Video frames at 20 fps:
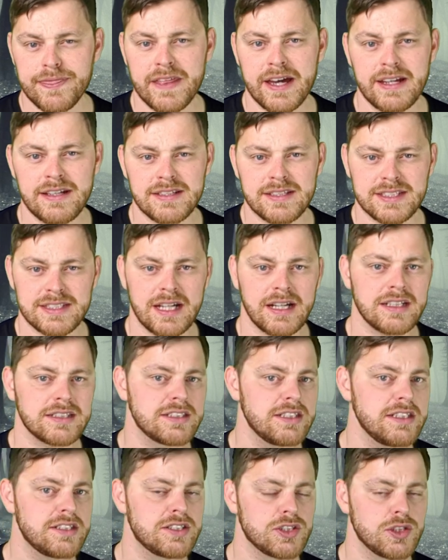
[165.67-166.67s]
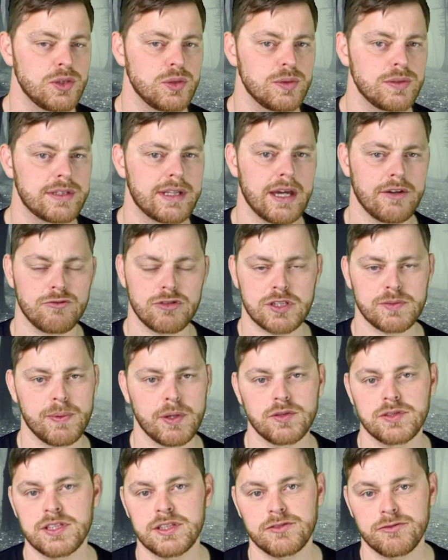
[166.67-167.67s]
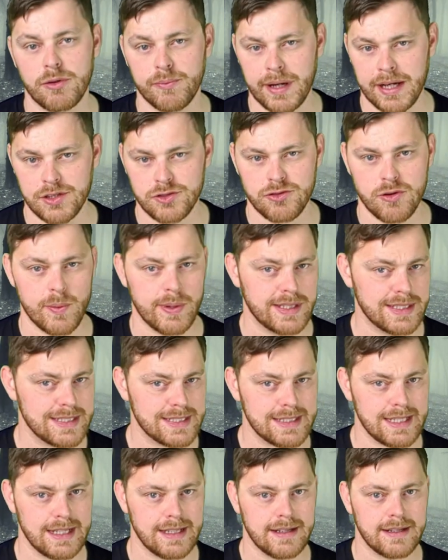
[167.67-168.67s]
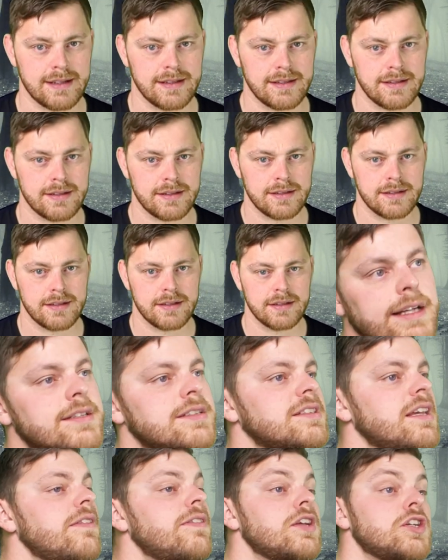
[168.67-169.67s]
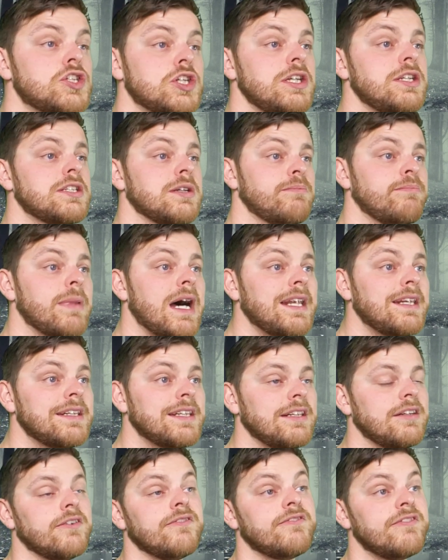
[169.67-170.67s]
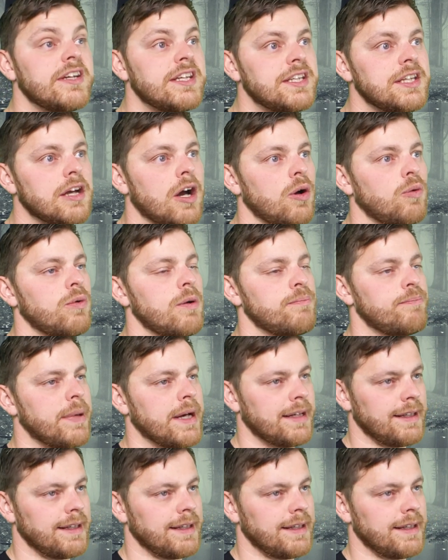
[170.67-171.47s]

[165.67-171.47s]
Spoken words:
but then started to get responses from Andrew instead. It said that she demanded a video with